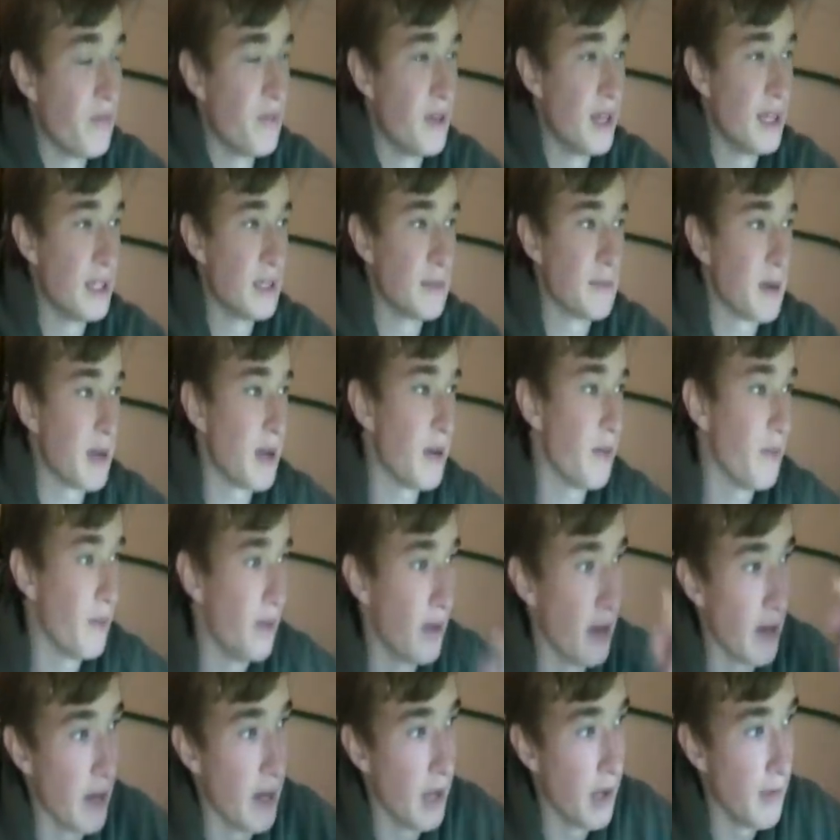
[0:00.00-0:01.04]
flicked about
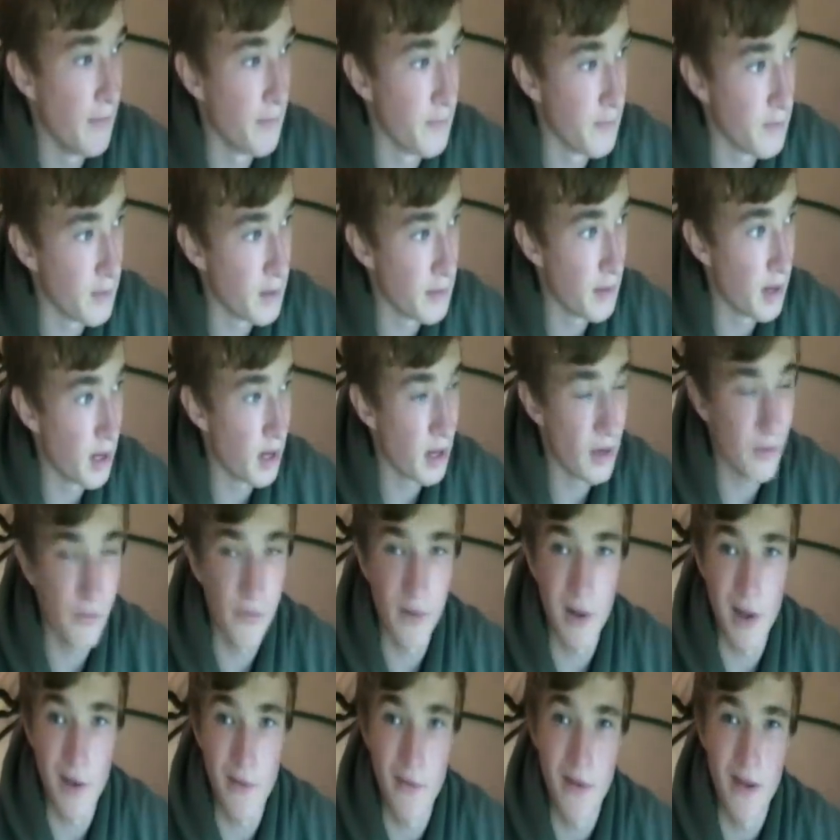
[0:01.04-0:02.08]
the marker
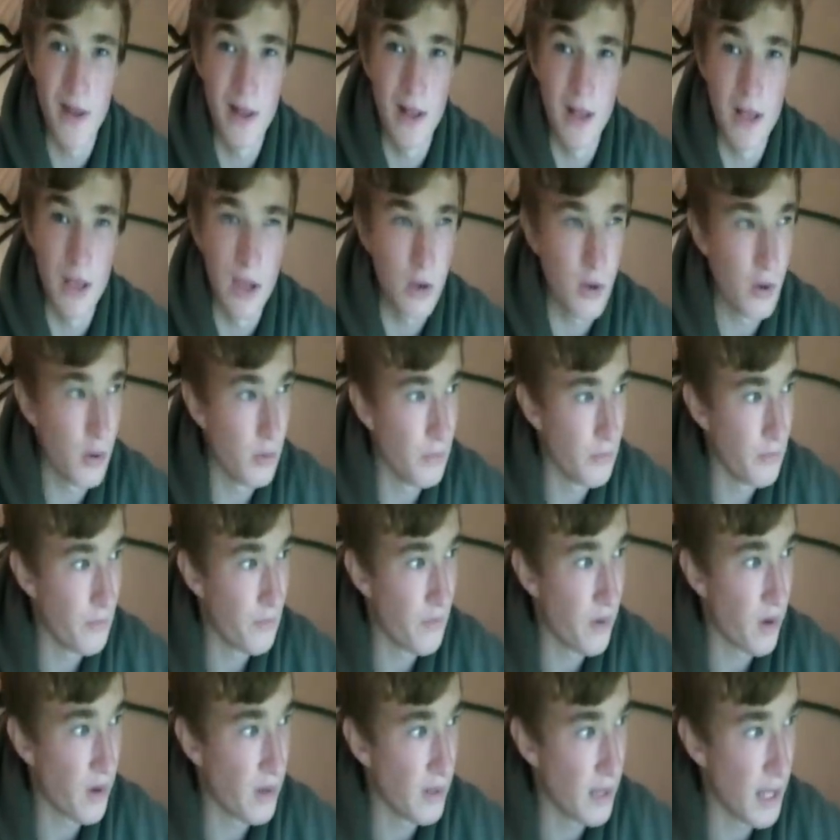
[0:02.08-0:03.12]
float, couldn't
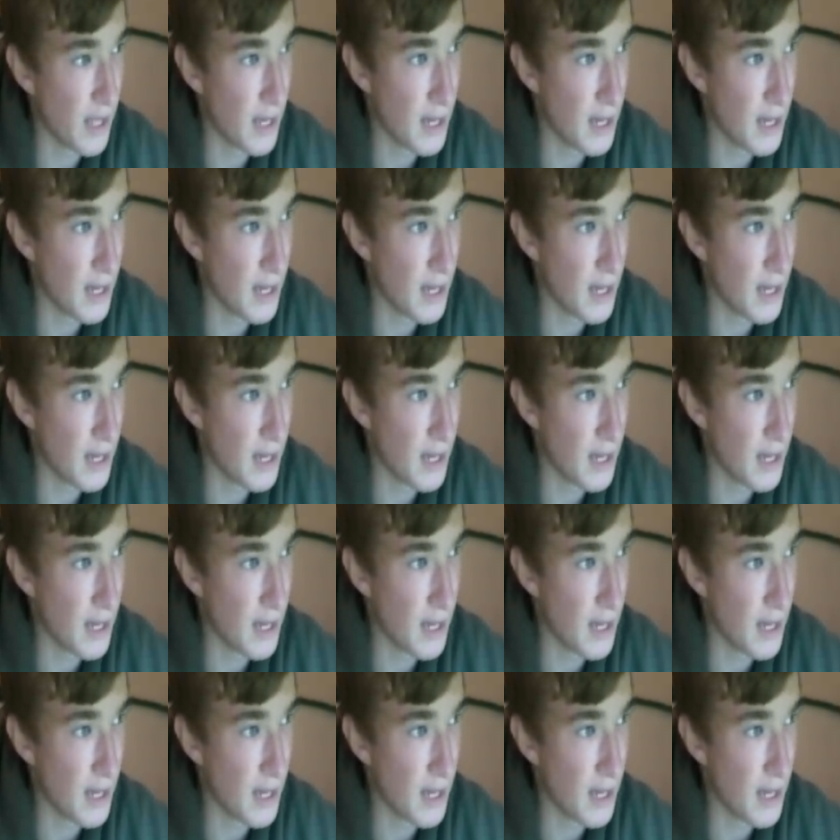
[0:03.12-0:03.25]
find